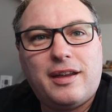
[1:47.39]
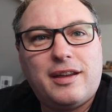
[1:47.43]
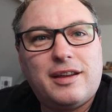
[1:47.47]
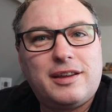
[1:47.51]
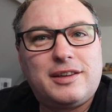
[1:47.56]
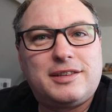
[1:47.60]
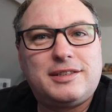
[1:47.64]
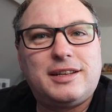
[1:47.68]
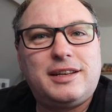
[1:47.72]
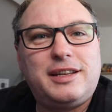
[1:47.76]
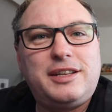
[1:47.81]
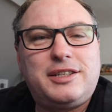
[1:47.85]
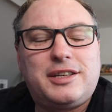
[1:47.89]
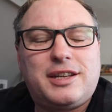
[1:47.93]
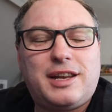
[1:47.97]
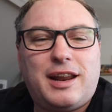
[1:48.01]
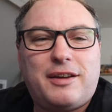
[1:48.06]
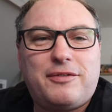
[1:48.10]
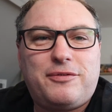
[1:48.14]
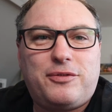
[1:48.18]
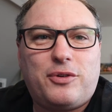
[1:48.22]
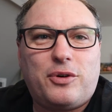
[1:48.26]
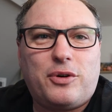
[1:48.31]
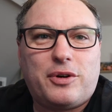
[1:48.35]
because at least you can
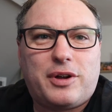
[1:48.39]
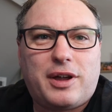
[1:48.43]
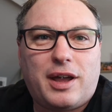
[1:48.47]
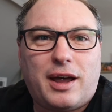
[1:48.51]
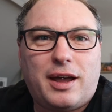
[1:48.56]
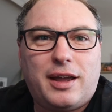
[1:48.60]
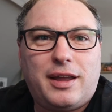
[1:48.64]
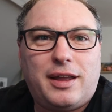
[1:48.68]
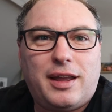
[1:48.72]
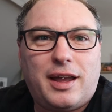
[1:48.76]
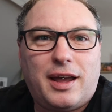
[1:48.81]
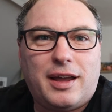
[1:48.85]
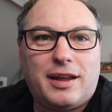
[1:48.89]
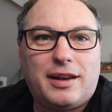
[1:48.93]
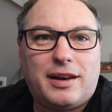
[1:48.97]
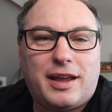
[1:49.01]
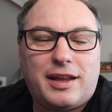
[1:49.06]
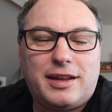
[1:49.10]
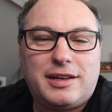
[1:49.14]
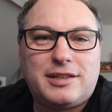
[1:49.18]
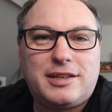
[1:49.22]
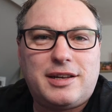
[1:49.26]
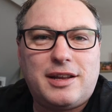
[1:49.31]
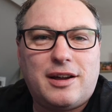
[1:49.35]
have 4K and
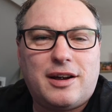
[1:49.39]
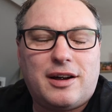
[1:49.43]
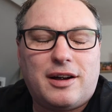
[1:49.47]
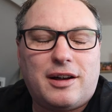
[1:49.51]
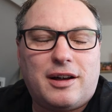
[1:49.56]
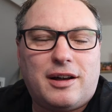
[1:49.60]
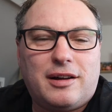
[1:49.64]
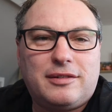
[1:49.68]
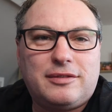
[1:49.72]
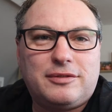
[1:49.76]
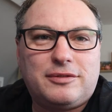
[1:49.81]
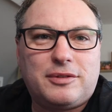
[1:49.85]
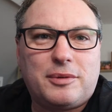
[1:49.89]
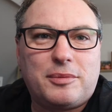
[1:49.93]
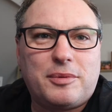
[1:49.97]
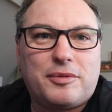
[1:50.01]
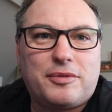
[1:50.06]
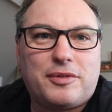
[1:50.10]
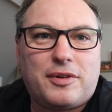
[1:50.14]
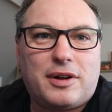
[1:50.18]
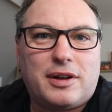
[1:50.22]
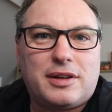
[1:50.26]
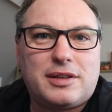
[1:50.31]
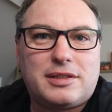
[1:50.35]
HDR from a
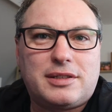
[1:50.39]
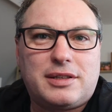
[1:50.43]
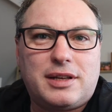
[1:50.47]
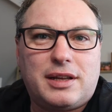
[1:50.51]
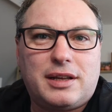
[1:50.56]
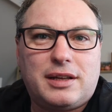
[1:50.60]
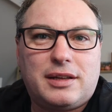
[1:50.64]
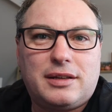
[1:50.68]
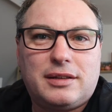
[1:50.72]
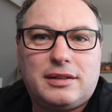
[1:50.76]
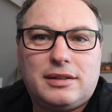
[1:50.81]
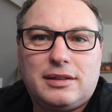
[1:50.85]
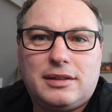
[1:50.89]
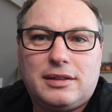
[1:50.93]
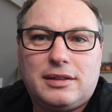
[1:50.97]
Fire Stick.